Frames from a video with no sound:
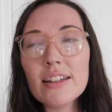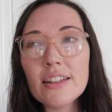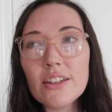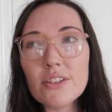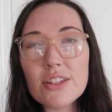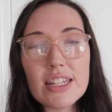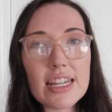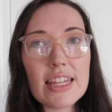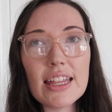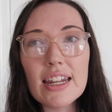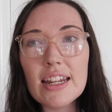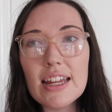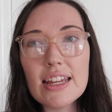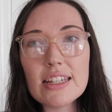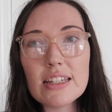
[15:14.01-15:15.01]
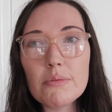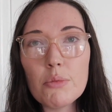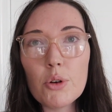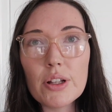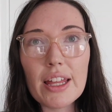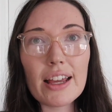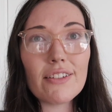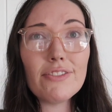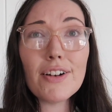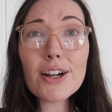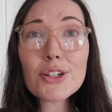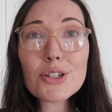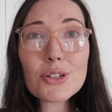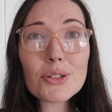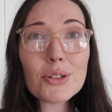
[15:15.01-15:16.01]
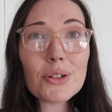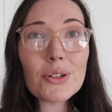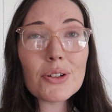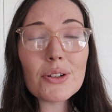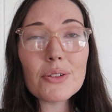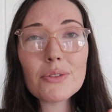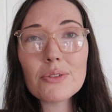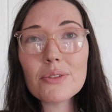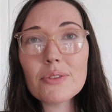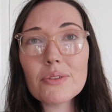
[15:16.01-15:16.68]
you see that it is a more like functional